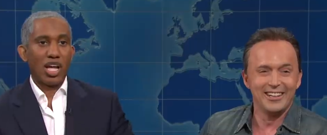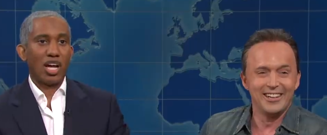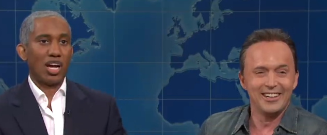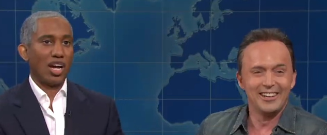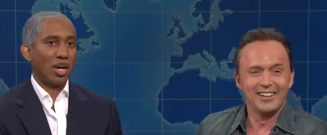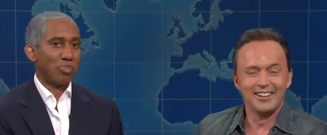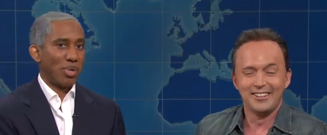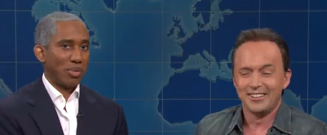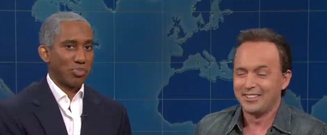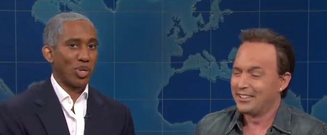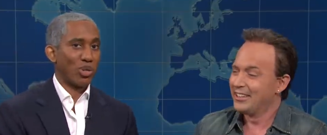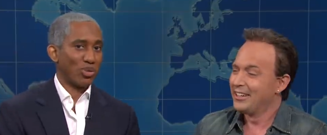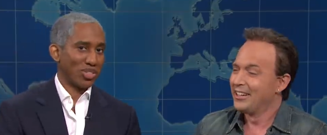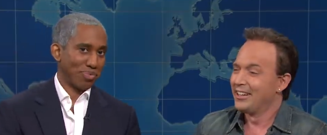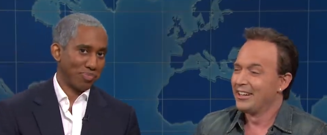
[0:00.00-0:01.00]
Speaker 1: Uh,
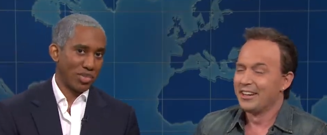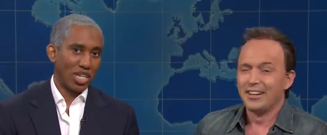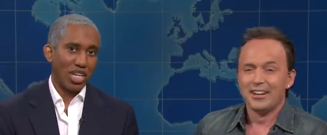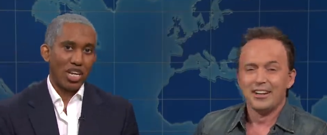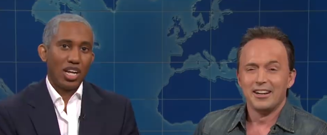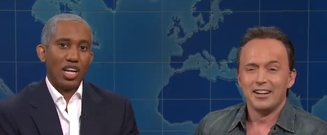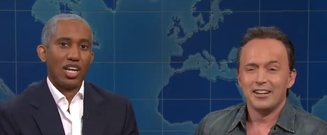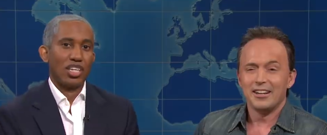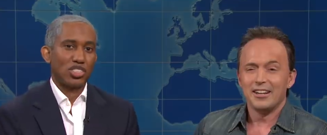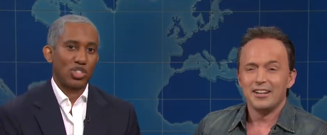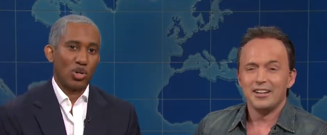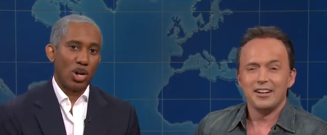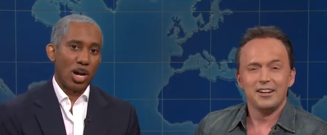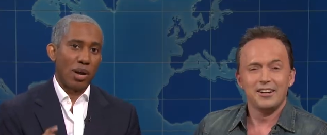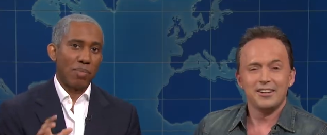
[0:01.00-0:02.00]
Bruce, so
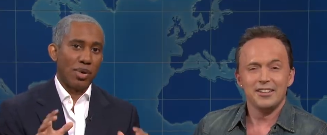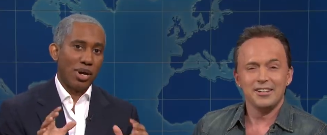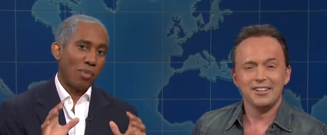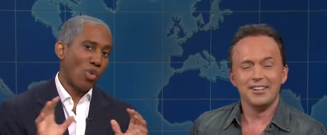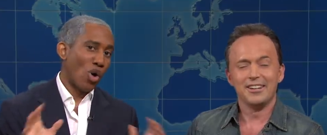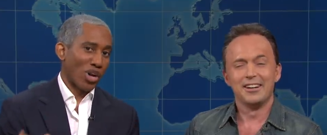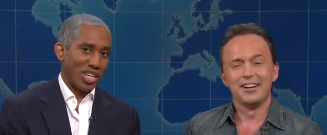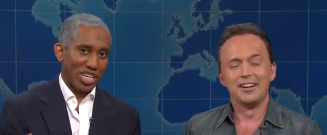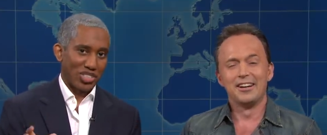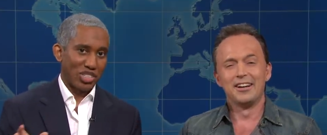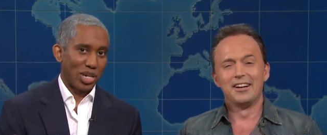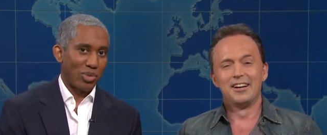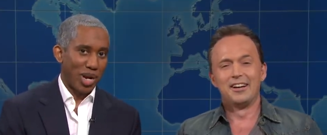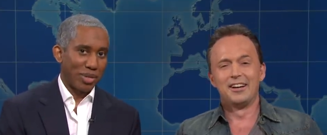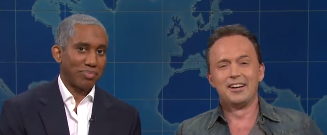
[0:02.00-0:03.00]
um, I'm walking yesterday,
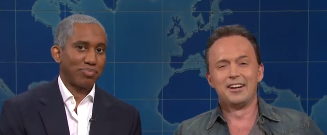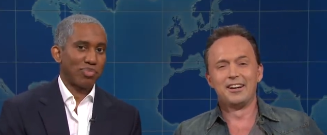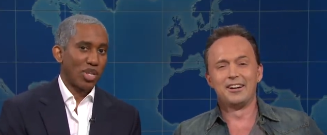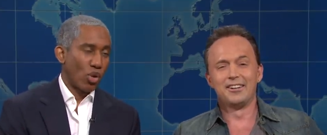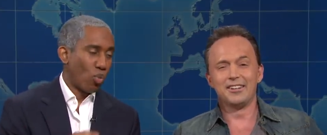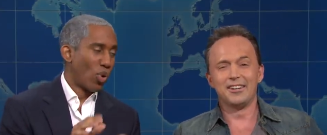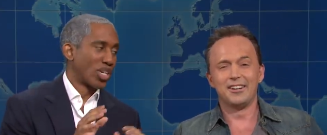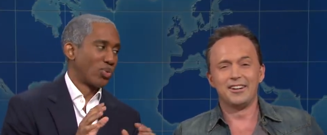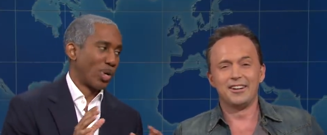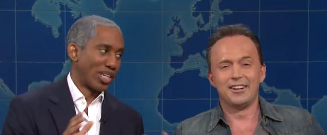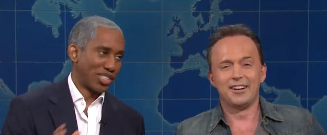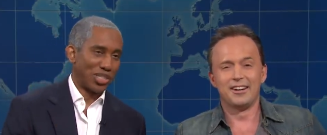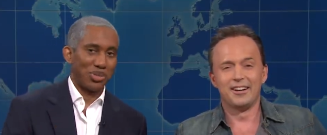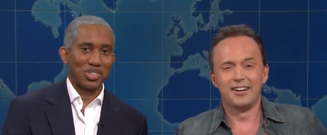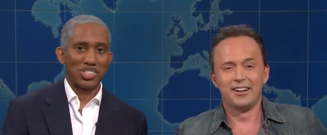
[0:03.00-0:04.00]
right? What do I
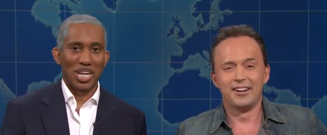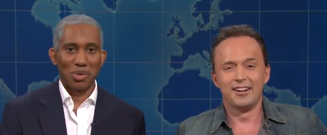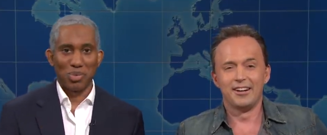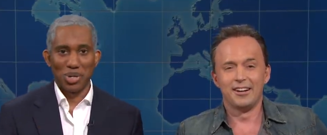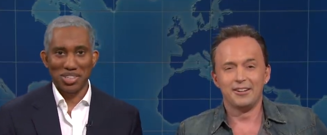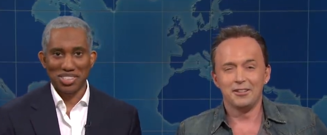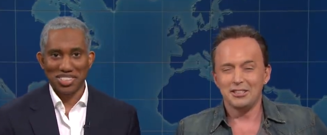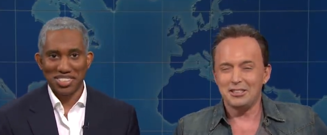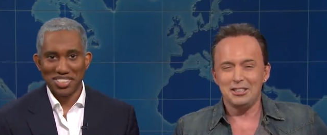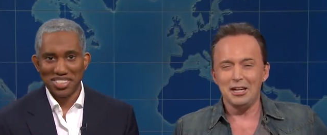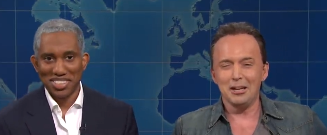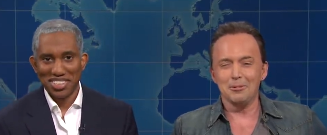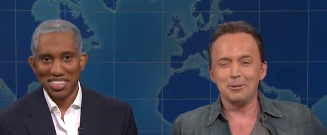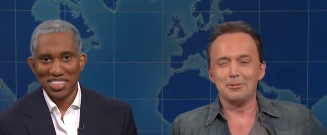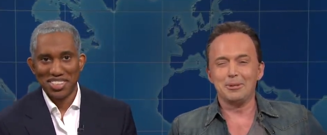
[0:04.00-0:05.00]
see on the sidewalk? Uh,
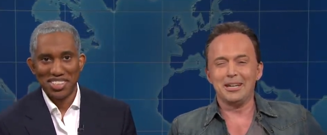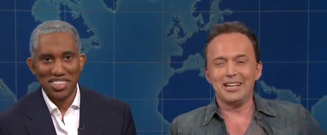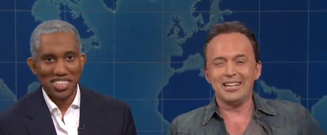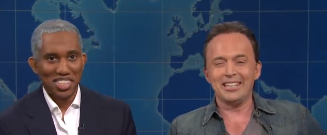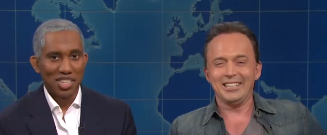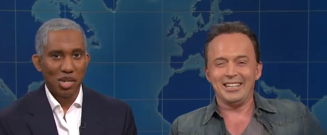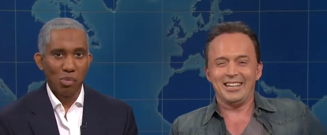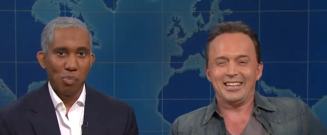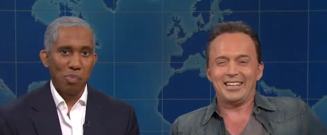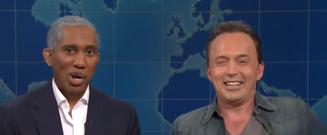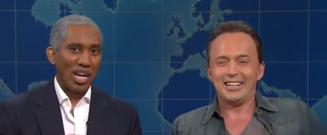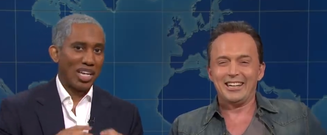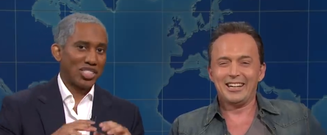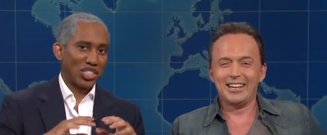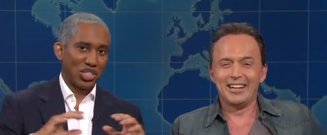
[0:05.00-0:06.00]
tell me, man, yeah. Bunch of